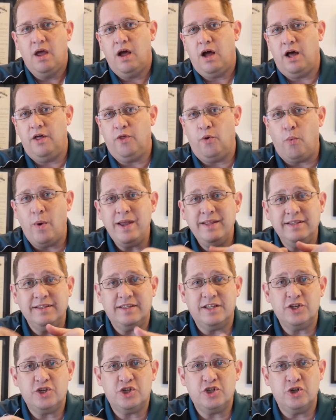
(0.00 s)
Uh, the way that
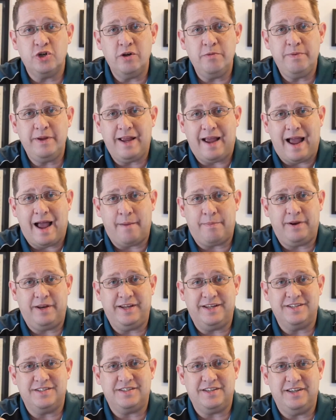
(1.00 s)
this should be
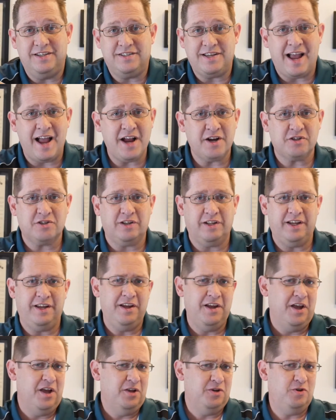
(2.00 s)
happening is is actually